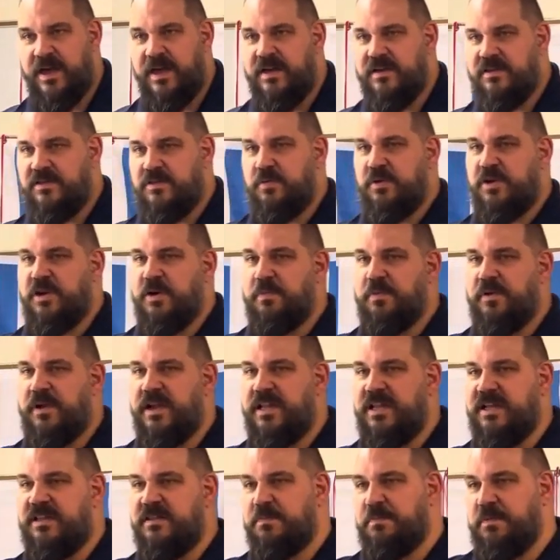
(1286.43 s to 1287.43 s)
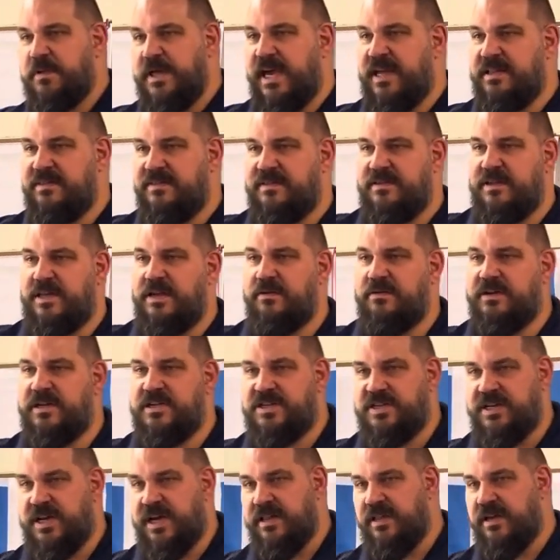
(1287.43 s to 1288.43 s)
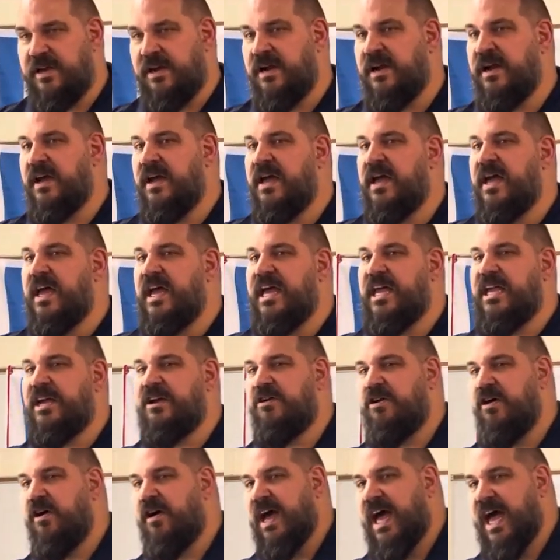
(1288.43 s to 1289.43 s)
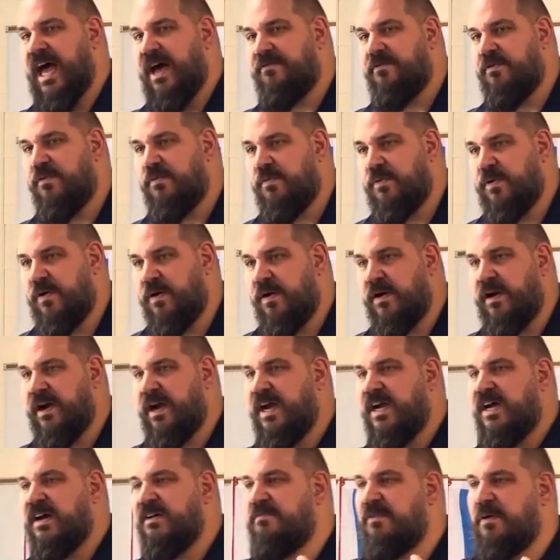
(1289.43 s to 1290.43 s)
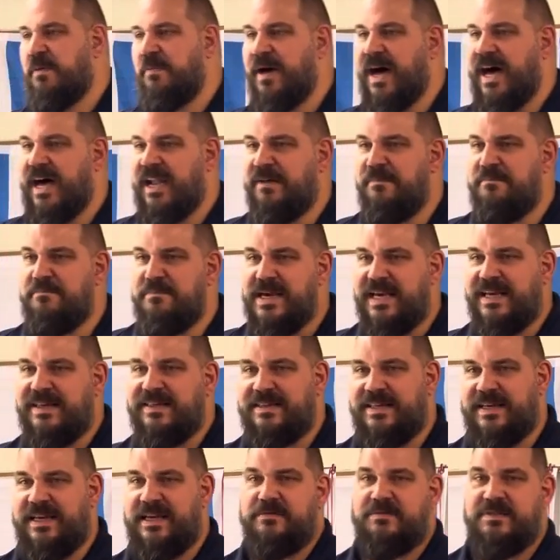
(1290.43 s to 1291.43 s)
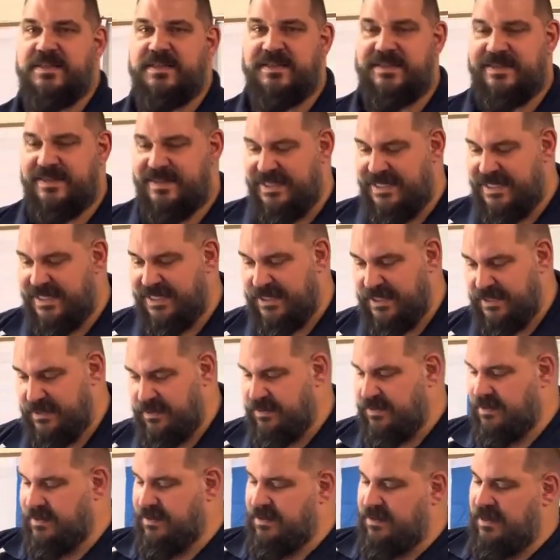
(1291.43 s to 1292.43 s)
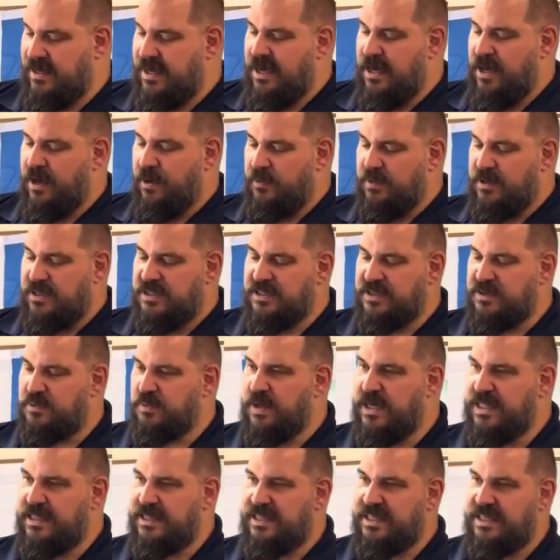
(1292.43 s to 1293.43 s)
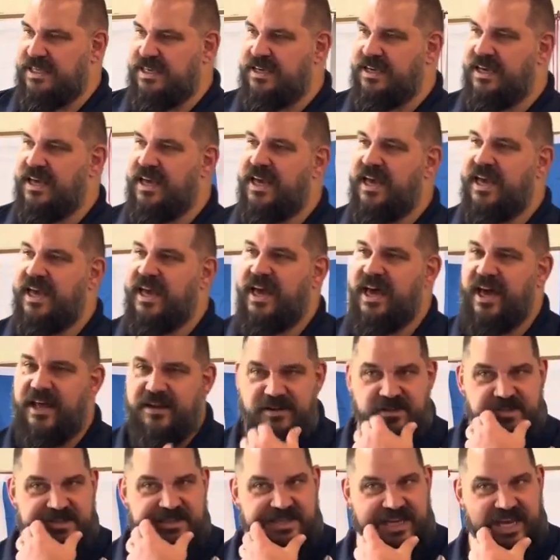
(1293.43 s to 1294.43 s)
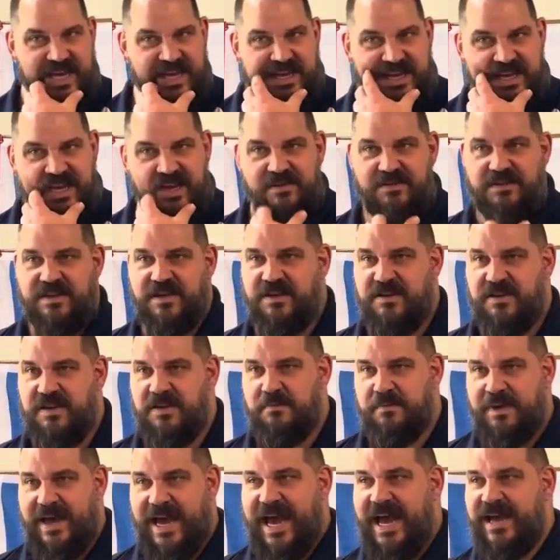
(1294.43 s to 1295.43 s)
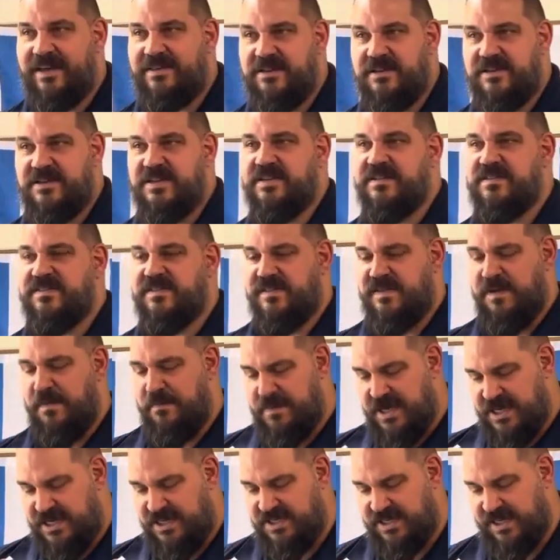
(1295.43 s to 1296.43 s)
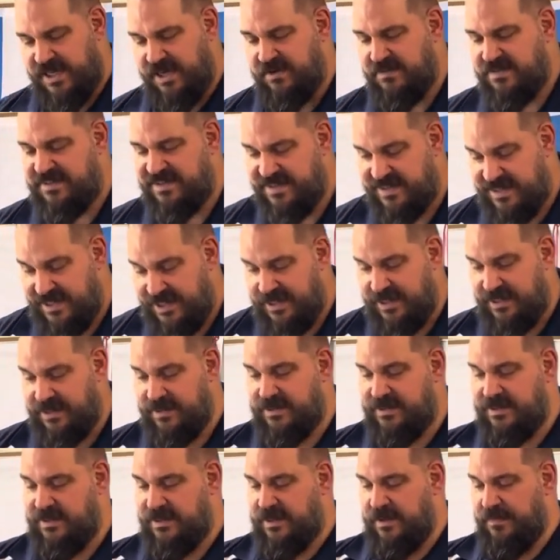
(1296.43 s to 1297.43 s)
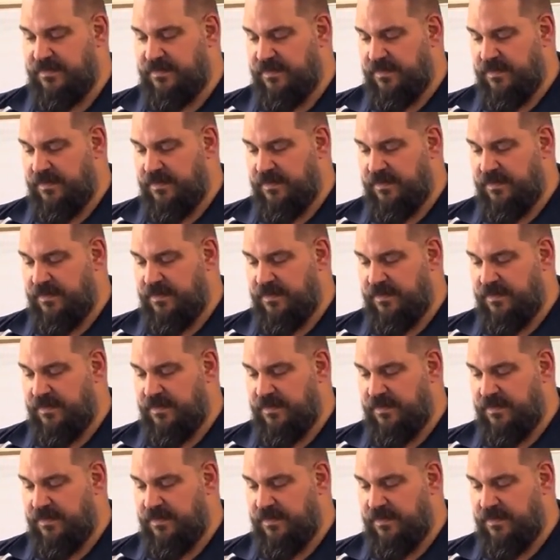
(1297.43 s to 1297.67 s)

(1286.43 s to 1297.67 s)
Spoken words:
So when you're putting these plants near each other, you don't have a worry about a mixing of the seeds, which is what the understanding of the passage is a mixing of seeds.